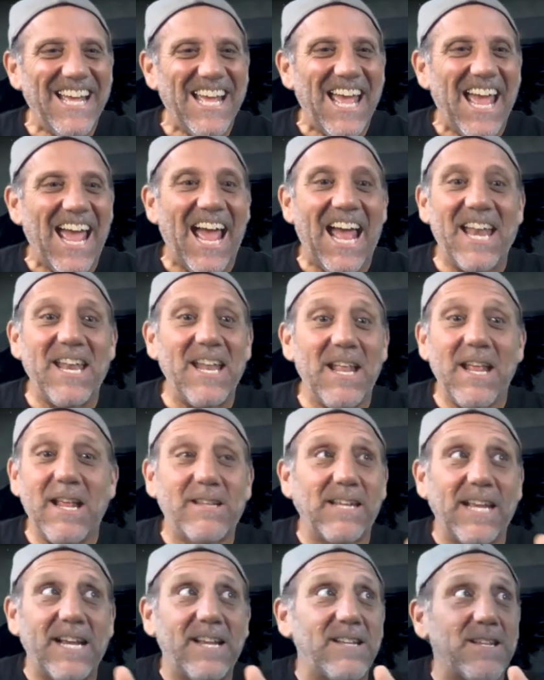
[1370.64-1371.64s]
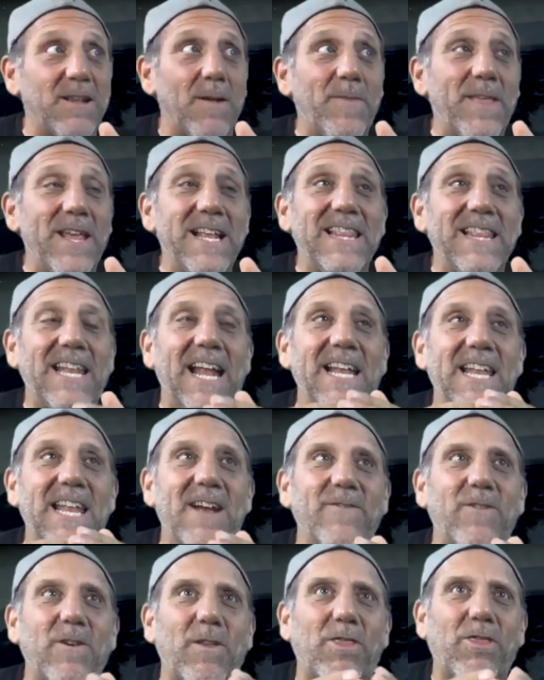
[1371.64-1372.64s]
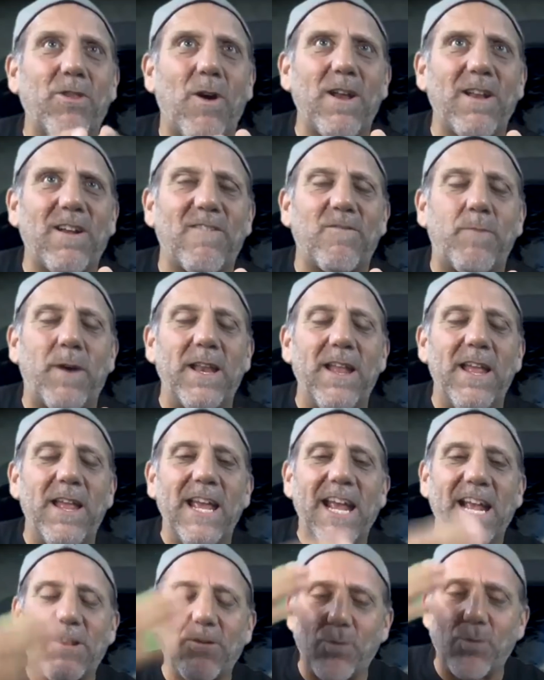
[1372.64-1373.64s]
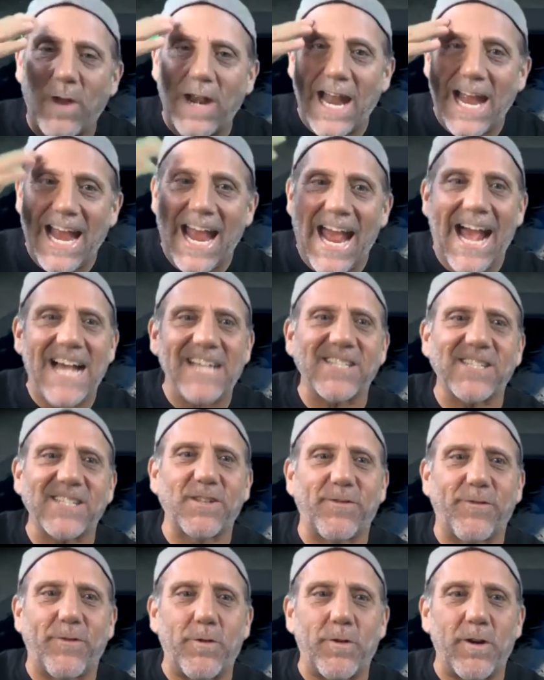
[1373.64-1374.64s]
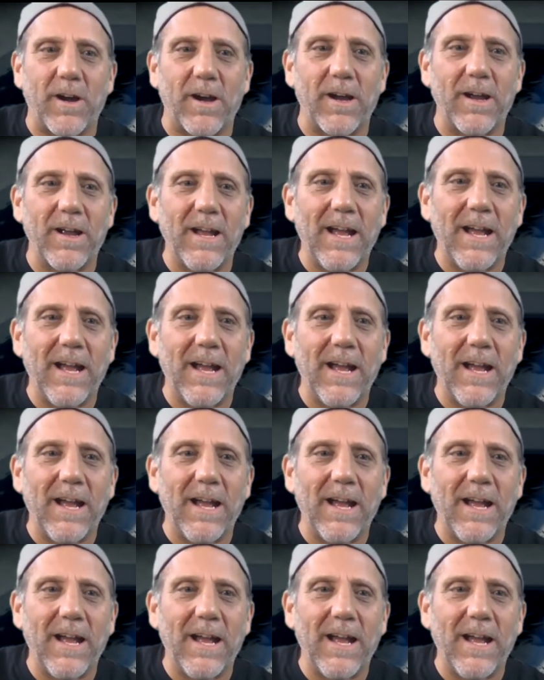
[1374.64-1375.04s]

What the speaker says: And it's like something that I never thought of, but it's what I asked for.